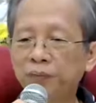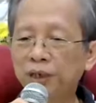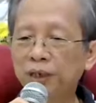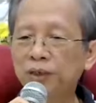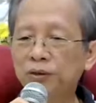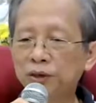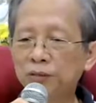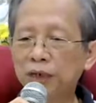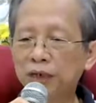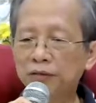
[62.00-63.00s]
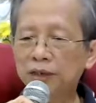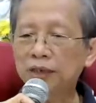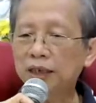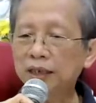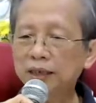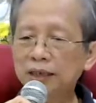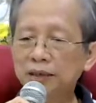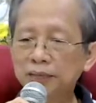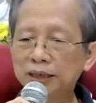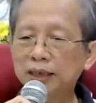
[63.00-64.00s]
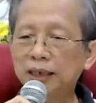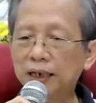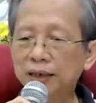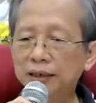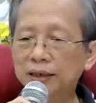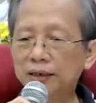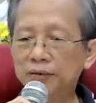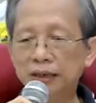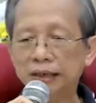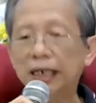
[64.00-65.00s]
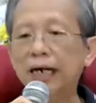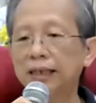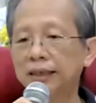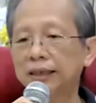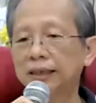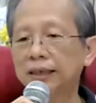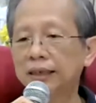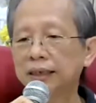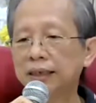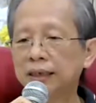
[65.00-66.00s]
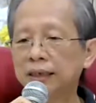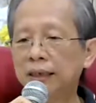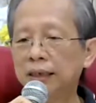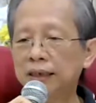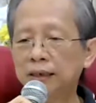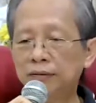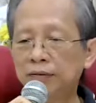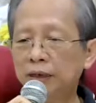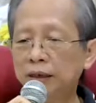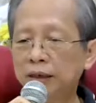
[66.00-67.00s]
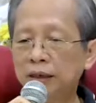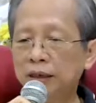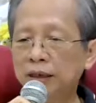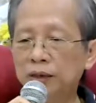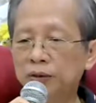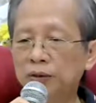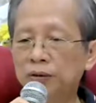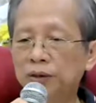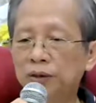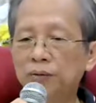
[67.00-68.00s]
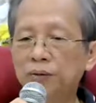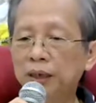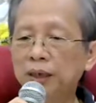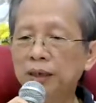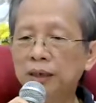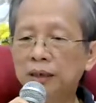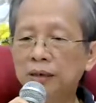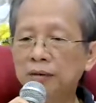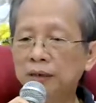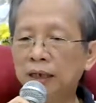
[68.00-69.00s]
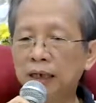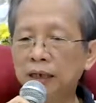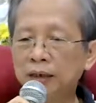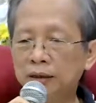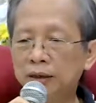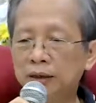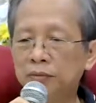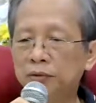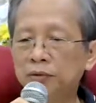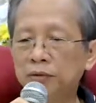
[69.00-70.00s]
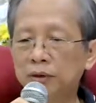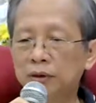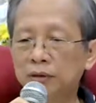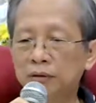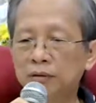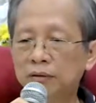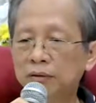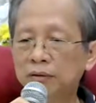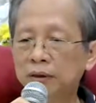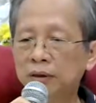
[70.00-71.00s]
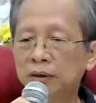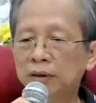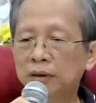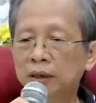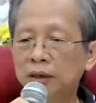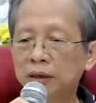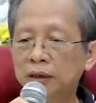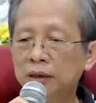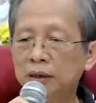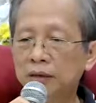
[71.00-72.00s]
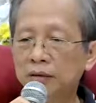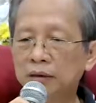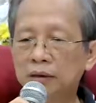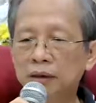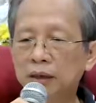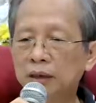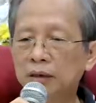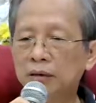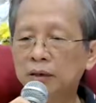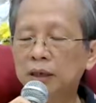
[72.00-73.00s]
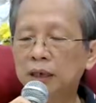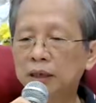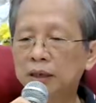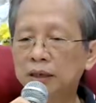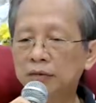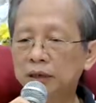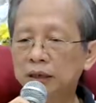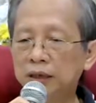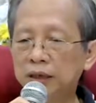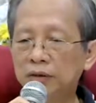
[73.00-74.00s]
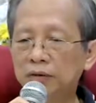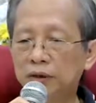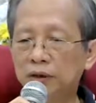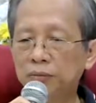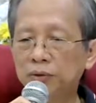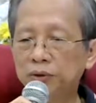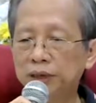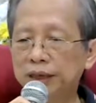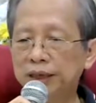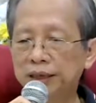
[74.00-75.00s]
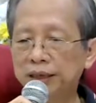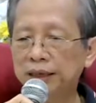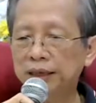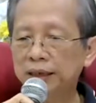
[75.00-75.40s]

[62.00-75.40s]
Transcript: The egoic mind will arise, the personality will arise. Then when things don't go your way, you get angry, emotional. You create all the negativity of thought process.